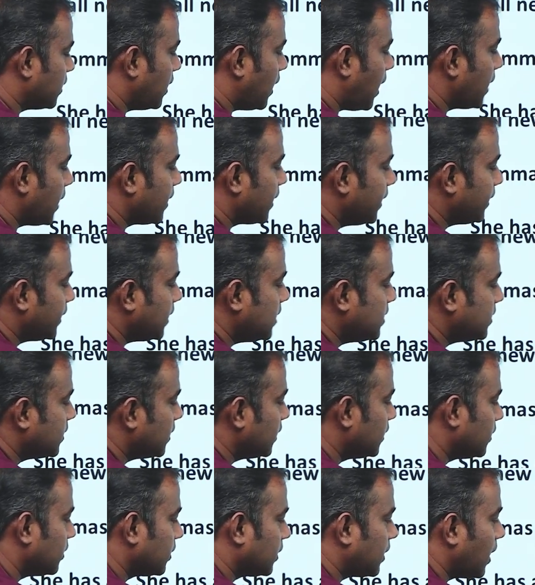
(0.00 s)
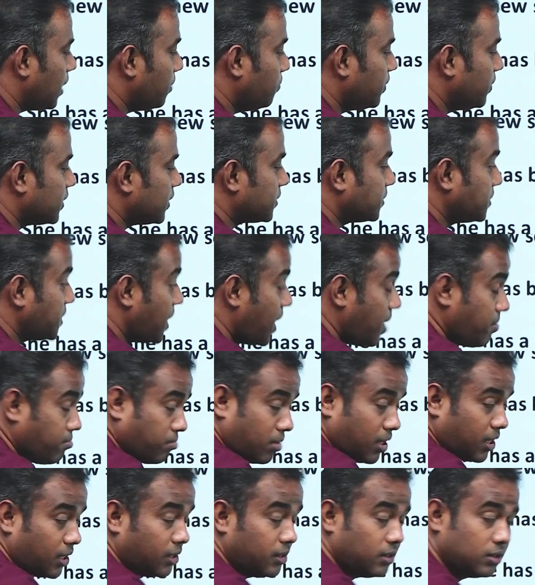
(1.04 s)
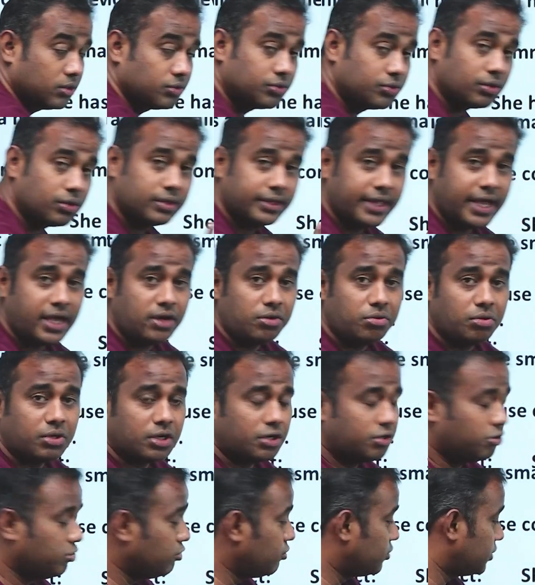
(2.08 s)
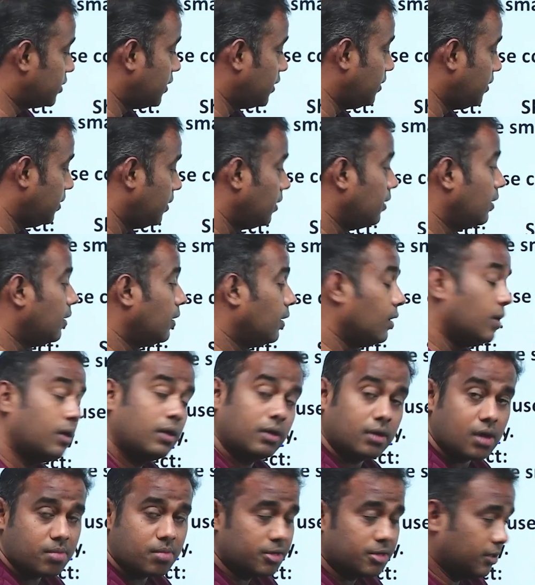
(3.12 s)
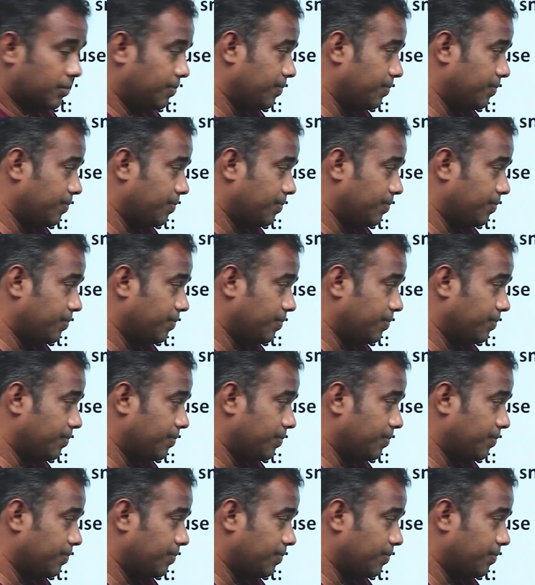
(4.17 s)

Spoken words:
and intelligent convey the same meaning, so then you can use a comma.